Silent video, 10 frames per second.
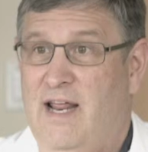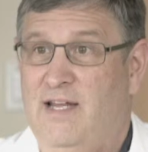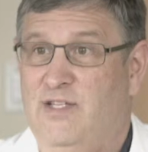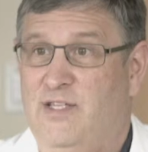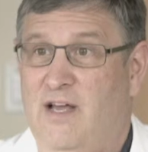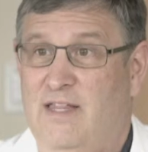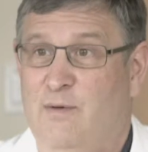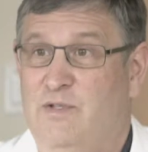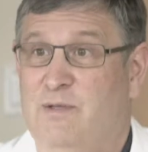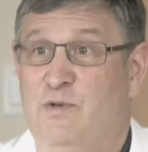I just thought
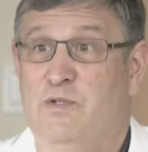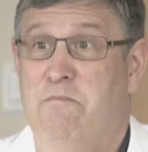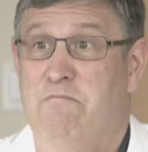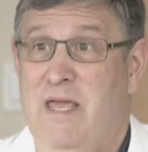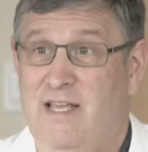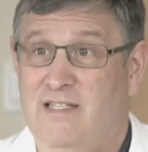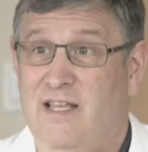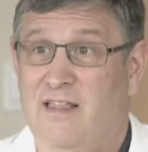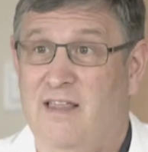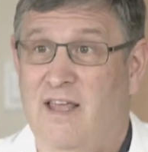that was the most
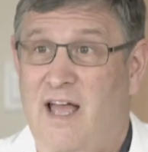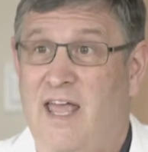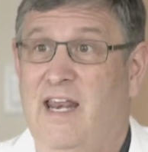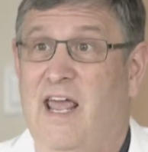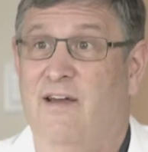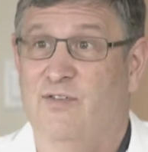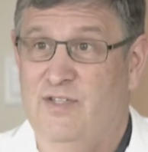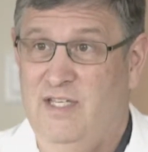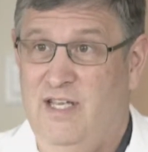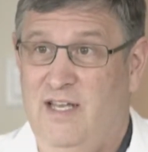amazing thing I had ever
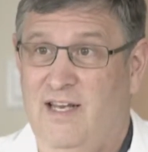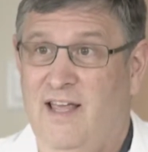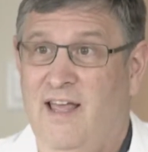seen.